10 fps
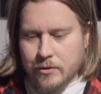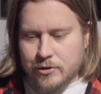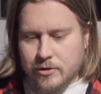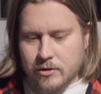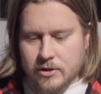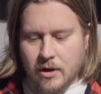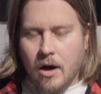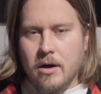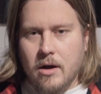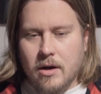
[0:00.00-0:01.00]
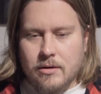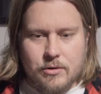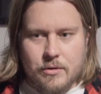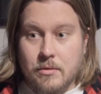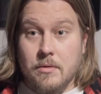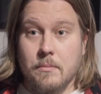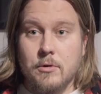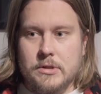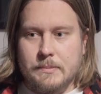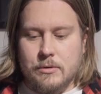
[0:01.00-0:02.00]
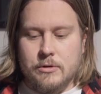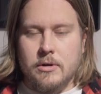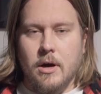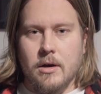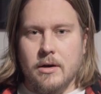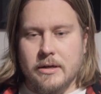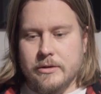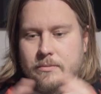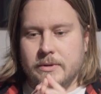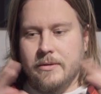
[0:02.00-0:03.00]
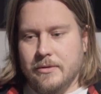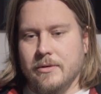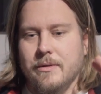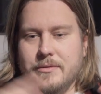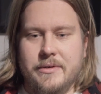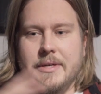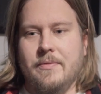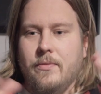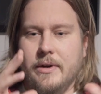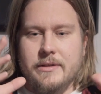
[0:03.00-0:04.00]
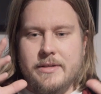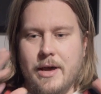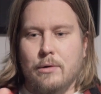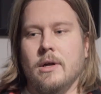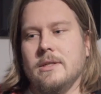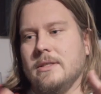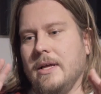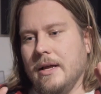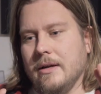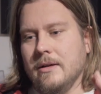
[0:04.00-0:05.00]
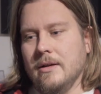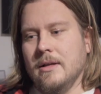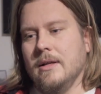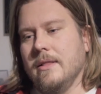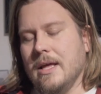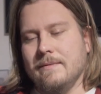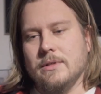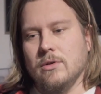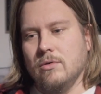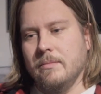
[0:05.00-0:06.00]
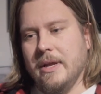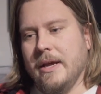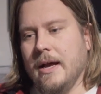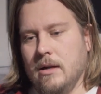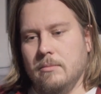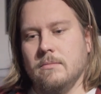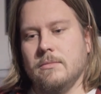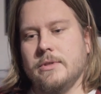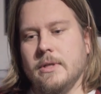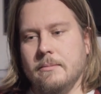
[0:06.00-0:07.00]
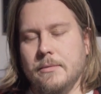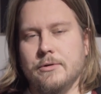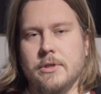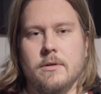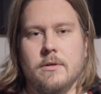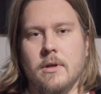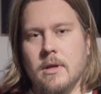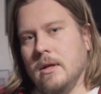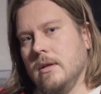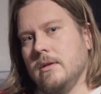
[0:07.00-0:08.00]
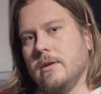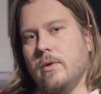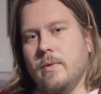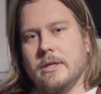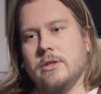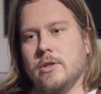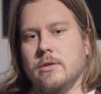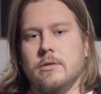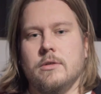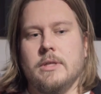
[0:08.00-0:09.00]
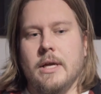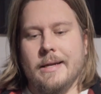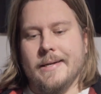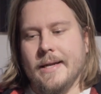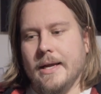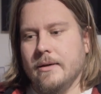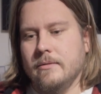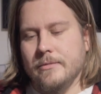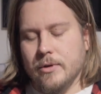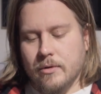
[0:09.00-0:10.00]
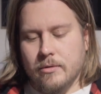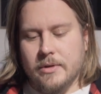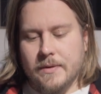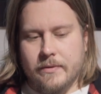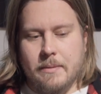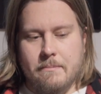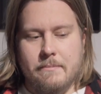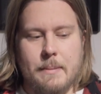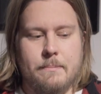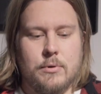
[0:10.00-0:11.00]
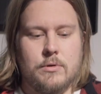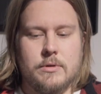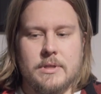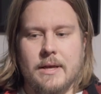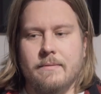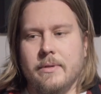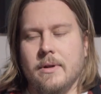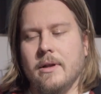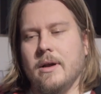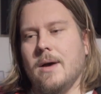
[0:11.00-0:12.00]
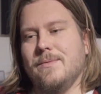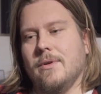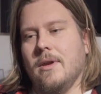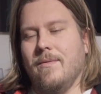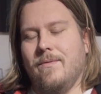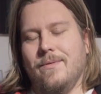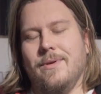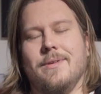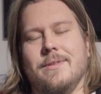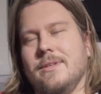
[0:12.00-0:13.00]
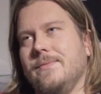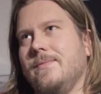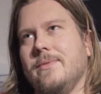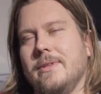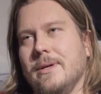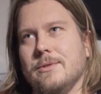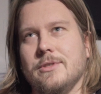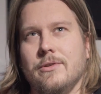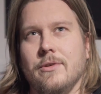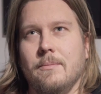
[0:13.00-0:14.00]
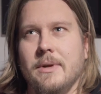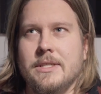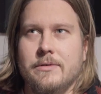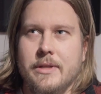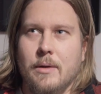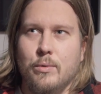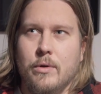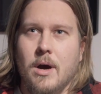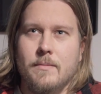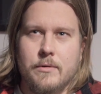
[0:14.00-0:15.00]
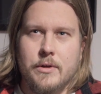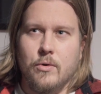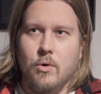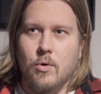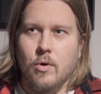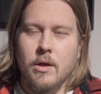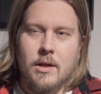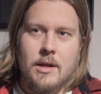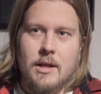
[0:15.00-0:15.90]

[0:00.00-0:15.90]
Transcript: saga, or multiple sagas with, you know, different eras, and they have so many albums and musical directions and you know, different members and everything. Like, I would love if there was a documentary that would cover it all,